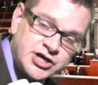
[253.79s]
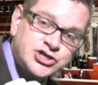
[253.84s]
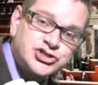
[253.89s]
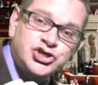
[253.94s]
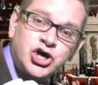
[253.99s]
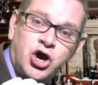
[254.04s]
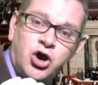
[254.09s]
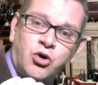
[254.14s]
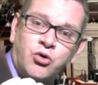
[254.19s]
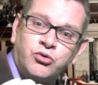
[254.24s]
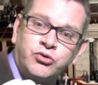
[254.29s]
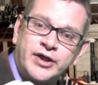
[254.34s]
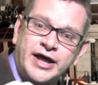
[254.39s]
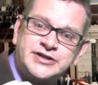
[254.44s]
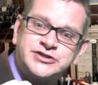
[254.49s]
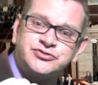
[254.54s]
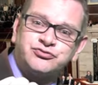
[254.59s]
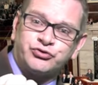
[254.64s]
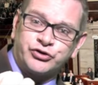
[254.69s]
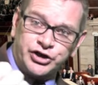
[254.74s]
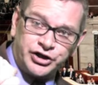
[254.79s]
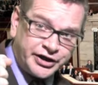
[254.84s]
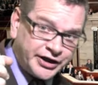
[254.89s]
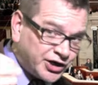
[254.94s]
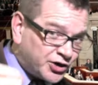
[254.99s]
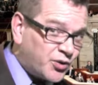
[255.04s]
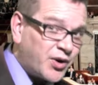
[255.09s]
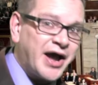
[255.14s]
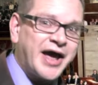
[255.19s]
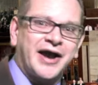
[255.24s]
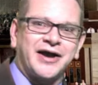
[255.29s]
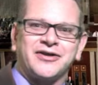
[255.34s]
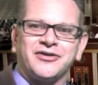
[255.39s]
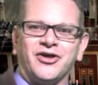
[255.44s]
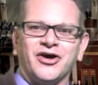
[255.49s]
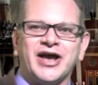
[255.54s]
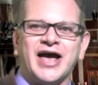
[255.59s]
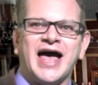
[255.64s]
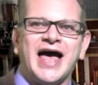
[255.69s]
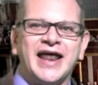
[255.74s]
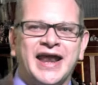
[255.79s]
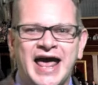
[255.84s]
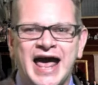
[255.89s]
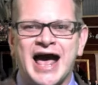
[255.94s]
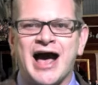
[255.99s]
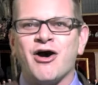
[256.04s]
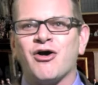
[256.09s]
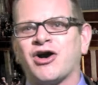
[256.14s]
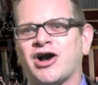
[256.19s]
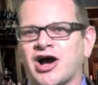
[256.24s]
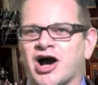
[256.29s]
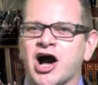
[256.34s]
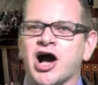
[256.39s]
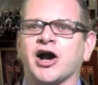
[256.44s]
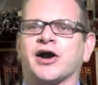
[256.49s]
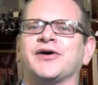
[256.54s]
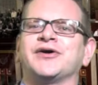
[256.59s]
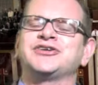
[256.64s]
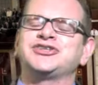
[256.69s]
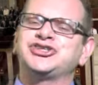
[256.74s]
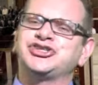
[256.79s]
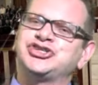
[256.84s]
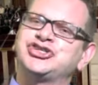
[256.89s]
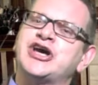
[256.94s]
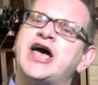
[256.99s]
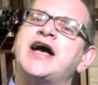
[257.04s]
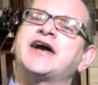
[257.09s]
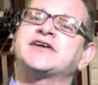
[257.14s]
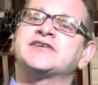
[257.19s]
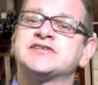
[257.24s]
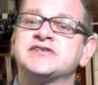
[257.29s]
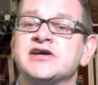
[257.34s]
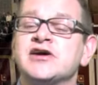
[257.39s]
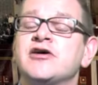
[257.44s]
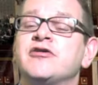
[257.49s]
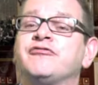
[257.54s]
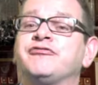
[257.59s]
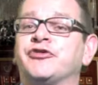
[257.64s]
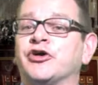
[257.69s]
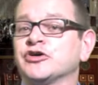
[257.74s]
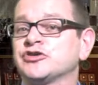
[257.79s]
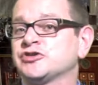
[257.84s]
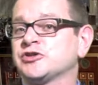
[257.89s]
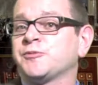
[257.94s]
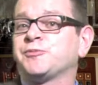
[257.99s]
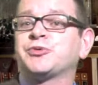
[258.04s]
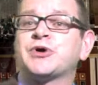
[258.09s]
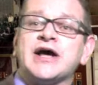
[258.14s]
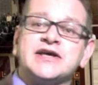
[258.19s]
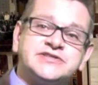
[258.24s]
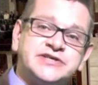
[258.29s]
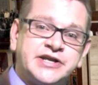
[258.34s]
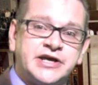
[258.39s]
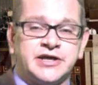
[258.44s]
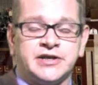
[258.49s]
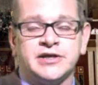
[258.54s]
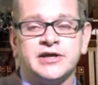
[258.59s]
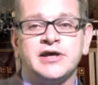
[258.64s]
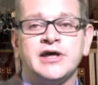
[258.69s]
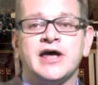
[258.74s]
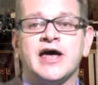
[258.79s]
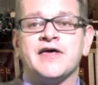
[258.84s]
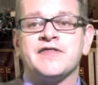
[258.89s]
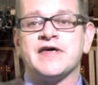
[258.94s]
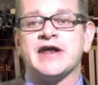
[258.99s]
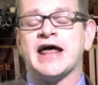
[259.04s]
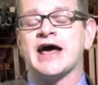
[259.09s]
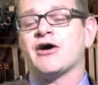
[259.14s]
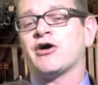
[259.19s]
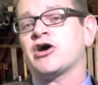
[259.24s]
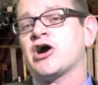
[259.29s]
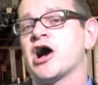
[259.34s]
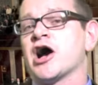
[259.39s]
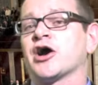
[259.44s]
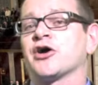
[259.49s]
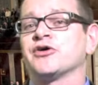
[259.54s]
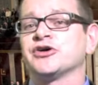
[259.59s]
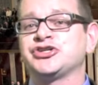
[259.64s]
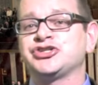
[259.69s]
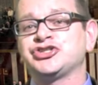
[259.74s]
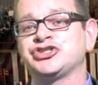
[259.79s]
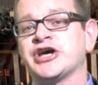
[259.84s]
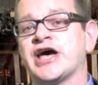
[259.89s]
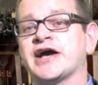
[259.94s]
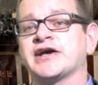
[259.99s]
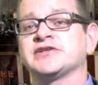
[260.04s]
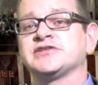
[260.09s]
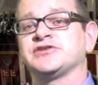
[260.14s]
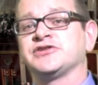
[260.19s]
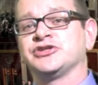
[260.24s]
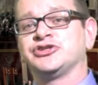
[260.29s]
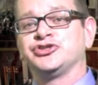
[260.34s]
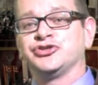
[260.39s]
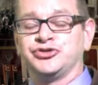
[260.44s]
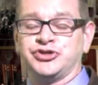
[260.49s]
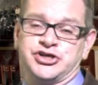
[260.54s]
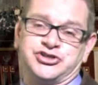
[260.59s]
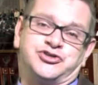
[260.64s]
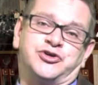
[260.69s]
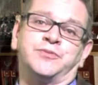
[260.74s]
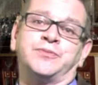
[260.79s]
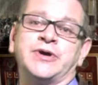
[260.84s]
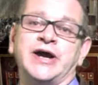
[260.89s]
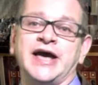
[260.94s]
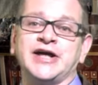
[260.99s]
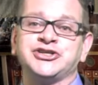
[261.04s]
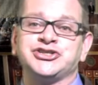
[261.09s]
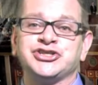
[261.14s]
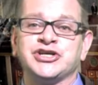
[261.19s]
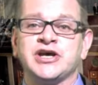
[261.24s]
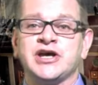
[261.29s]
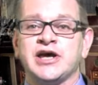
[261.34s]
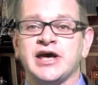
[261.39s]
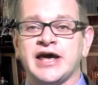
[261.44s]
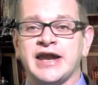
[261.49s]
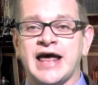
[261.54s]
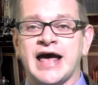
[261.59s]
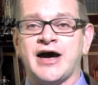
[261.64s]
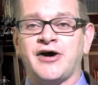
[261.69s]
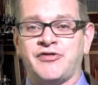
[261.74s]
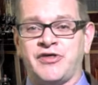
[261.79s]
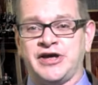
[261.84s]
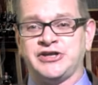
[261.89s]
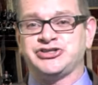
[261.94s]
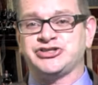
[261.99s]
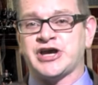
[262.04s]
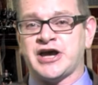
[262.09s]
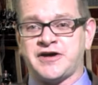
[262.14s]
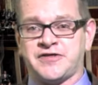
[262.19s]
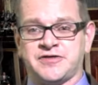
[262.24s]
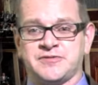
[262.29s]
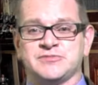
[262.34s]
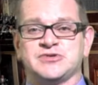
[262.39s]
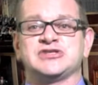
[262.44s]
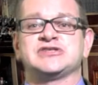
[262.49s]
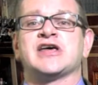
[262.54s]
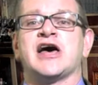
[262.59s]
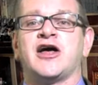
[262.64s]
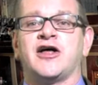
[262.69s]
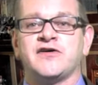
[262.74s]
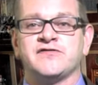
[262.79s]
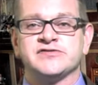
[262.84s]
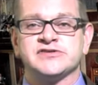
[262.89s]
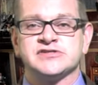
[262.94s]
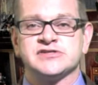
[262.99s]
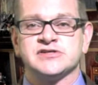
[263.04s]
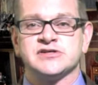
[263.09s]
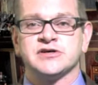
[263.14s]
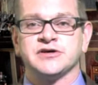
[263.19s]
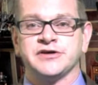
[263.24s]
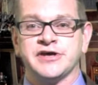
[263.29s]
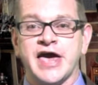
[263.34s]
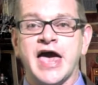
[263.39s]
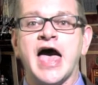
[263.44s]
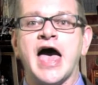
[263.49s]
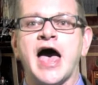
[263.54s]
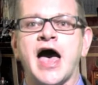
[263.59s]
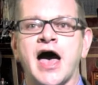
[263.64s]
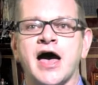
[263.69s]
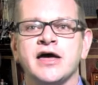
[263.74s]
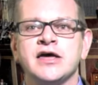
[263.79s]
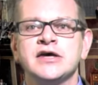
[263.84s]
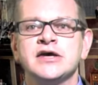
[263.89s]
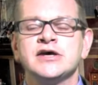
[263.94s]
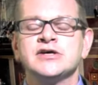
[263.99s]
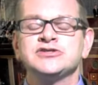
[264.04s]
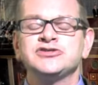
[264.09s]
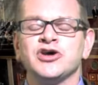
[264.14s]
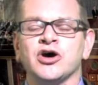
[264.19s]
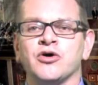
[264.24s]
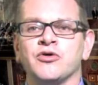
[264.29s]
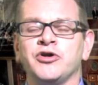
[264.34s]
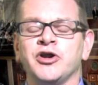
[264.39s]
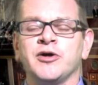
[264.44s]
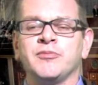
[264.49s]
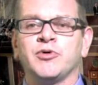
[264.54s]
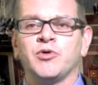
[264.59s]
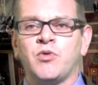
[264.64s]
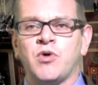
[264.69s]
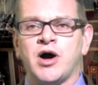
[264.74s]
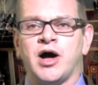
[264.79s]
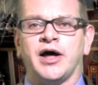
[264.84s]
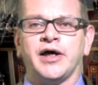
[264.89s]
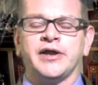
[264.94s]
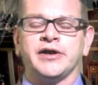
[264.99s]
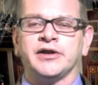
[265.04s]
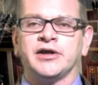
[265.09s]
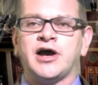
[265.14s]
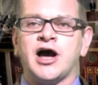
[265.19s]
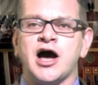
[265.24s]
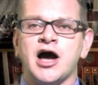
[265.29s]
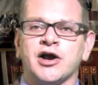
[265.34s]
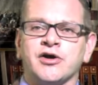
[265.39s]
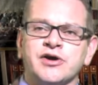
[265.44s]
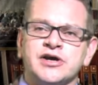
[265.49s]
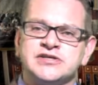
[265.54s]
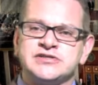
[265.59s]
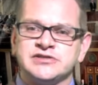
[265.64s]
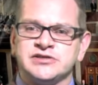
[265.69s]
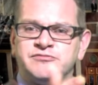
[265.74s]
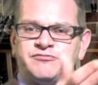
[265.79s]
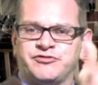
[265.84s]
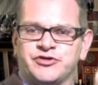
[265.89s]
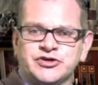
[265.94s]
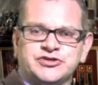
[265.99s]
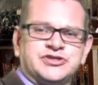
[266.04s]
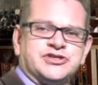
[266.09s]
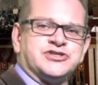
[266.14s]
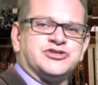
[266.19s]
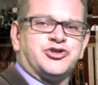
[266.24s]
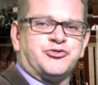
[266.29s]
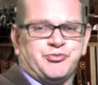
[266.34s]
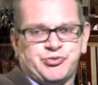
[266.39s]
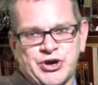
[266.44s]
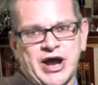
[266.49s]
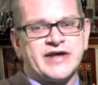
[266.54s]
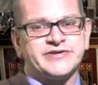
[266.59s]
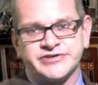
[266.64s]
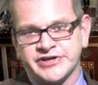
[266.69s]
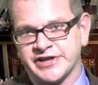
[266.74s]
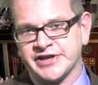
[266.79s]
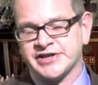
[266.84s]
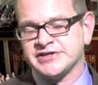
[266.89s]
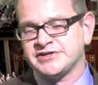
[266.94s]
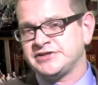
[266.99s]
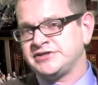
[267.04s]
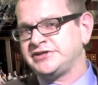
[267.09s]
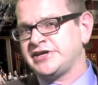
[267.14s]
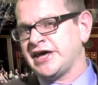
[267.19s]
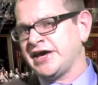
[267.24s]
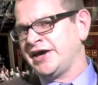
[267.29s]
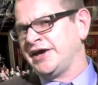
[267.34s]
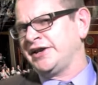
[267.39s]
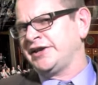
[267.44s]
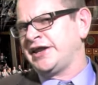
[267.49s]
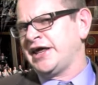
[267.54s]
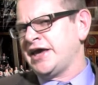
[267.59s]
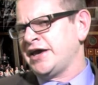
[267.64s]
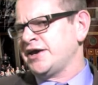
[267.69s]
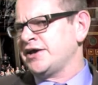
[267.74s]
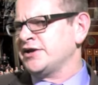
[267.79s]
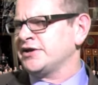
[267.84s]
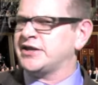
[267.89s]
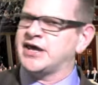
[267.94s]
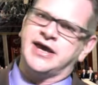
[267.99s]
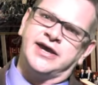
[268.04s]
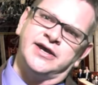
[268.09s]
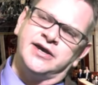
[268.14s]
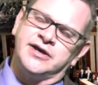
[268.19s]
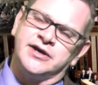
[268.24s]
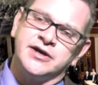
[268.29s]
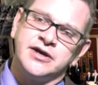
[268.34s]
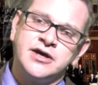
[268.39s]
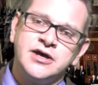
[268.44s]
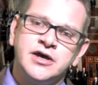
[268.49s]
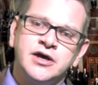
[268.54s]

So let's really quick look at how Congress checks first the president and then how Congress checks the judicial branch and how they check themselves. Yeah. So, number one, Congress versus the president. Ding, ding, ding.